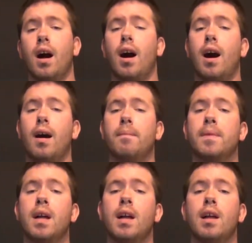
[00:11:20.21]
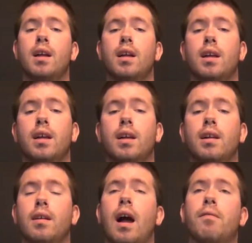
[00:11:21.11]

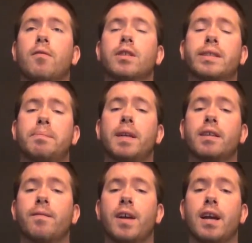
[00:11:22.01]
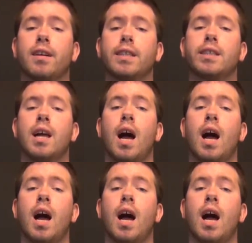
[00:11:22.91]
Everyone's opinion varies.